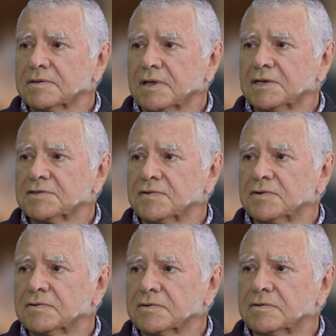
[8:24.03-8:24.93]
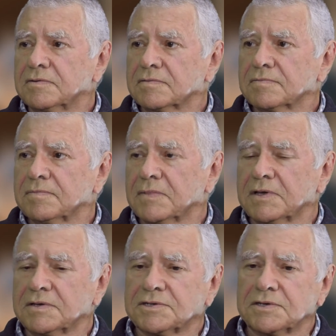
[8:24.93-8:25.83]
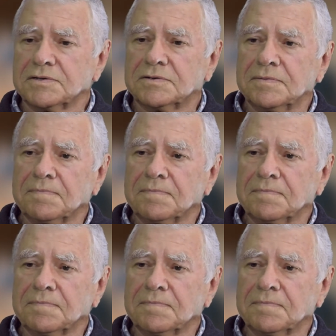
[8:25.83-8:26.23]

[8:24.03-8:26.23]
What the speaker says: asphalt or seal,